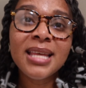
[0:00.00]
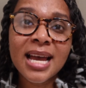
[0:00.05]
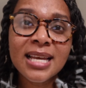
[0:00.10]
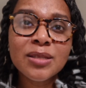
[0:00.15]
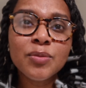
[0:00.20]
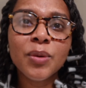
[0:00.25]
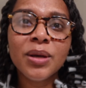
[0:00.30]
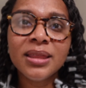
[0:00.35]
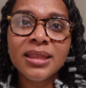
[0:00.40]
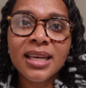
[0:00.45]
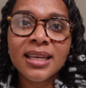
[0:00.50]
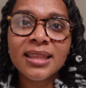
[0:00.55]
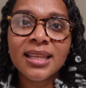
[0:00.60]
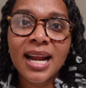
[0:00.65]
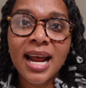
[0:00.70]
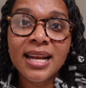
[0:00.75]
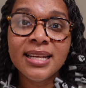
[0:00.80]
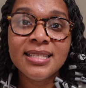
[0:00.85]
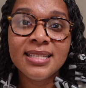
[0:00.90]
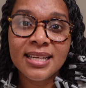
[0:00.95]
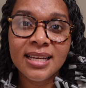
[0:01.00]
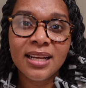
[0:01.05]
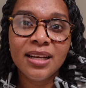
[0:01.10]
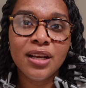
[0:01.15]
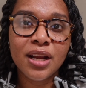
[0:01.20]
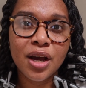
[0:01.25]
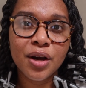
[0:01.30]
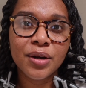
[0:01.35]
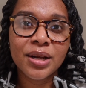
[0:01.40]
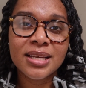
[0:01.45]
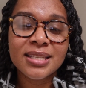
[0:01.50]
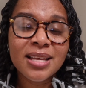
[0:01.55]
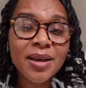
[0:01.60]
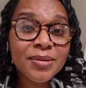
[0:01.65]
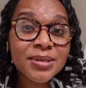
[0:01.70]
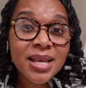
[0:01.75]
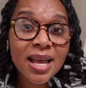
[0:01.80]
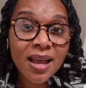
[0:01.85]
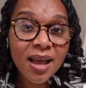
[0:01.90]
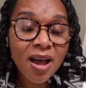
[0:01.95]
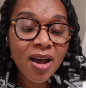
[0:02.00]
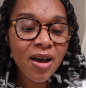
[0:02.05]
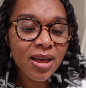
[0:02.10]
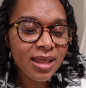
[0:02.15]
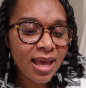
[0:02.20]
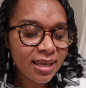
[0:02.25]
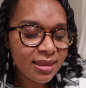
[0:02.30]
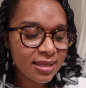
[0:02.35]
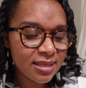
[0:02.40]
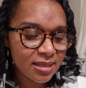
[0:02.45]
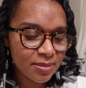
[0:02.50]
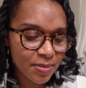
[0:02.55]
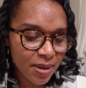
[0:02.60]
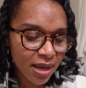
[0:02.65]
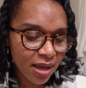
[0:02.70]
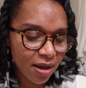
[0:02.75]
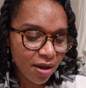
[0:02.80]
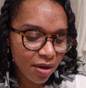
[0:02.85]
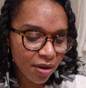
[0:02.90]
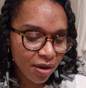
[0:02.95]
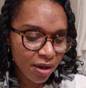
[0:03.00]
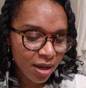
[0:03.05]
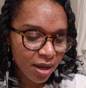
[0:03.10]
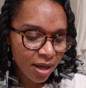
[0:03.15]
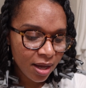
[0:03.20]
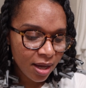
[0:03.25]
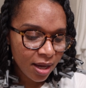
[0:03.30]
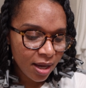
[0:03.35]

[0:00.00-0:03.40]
that's one thing that I did notice. I was like, oh, I like the smell.